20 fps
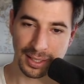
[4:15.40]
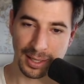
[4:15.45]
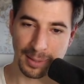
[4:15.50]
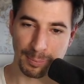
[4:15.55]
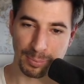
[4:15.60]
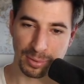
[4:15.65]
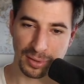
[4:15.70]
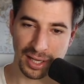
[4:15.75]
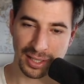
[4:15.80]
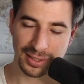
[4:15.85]

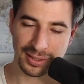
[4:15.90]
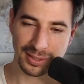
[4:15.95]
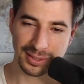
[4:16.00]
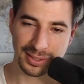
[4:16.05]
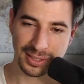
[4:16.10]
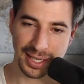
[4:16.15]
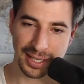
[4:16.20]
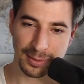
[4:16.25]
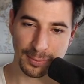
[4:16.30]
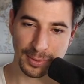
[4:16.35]
block the
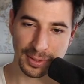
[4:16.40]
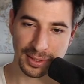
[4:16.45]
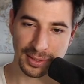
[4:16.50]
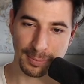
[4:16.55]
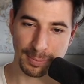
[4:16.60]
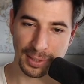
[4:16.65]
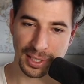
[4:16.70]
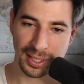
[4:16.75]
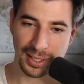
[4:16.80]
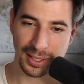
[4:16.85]
check with the
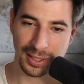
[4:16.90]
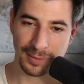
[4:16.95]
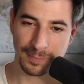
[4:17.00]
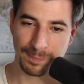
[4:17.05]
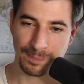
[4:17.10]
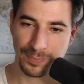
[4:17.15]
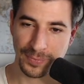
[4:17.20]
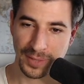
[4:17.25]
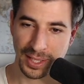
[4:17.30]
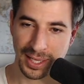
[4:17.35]
pawn,
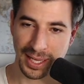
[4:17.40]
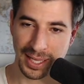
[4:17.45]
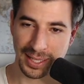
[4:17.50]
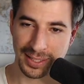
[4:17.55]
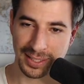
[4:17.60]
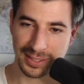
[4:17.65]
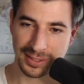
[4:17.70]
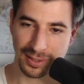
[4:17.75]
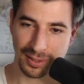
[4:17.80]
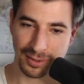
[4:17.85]
and
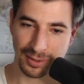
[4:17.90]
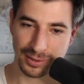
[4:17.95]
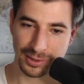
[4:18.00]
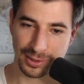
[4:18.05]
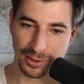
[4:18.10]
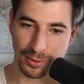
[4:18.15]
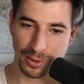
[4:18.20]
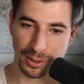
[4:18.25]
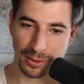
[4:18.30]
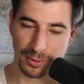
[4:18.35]
this
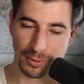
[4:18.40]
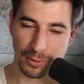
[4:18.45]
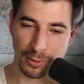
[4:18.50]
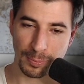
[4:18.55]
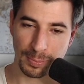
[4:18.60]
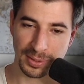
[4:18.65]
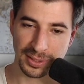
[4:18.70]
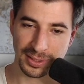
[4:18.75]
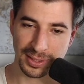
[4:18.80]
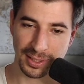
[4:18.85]
also
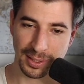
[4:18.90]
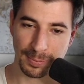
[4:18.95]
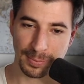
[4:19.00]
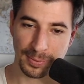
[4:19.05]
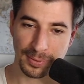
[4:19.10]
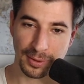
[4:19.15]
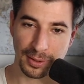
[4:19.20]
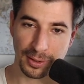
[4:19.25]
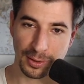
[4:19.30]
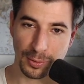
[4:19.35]
opens up
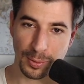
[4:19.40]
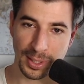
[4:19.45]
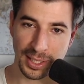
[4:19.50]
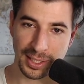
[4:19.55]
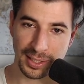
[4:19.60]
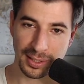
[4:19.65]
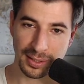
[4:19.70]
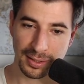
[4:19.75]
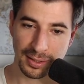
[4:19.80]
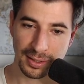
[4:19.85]
the
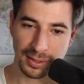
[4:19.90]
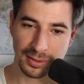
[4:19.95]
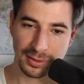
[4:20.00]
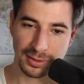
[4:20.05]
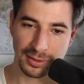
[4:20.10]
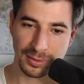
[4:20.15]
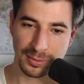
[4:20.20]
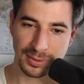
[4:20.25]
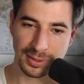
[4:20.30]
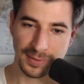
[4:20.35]
queen
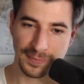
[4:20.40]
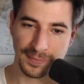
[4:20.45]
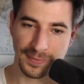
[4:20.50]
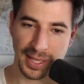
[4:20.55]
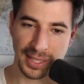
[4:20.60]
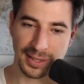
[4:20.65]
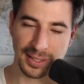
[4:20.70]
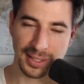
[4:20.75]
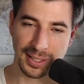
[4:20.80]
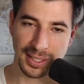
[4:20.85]
to
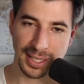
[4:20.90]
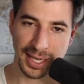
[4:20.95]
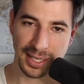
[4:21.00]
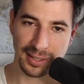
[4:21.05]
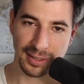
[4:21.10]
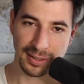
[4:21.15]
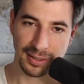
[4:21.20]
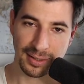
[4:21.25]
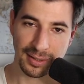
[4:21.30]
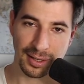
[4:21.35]
defend the knight
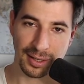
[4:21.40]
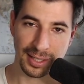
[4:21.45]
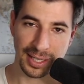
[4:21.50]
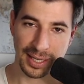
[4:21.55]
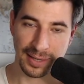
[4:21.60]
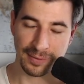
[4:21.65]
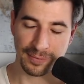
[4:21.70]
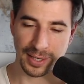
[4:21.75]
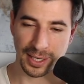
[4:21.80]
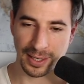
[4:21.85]
on
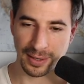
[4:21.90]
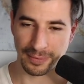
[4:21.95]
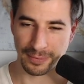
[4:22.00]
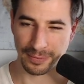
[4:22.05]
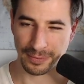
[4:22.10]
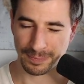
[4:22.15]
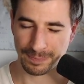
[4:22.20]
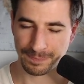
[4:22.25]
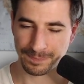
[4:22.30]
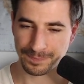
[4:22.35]
a5.
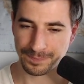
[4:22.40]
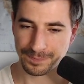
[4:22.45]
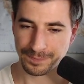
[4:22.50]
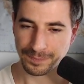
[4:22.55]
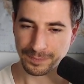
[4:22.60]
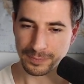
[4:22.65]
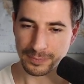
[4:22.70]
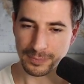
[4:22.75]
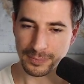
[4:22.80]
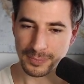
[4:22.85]

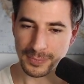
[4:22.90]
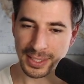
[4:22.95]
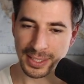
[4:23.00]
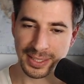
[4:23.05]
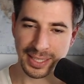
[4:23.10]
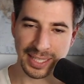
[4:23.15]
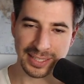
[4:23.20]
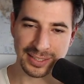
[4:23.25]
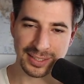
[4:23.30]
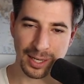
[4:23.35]

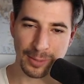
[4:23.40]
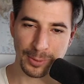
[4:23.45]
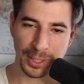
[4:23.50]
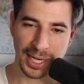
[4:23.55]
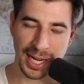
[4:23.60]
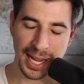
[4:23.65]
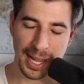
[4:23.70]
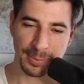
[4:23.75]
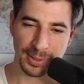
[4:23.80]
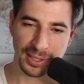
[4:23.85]
That's not what
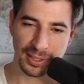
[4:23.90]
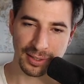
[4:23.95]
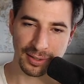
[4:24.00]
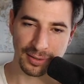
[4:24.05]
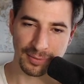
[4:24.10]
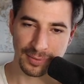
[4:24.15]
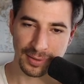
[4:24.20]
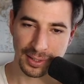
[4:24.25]
happened, though.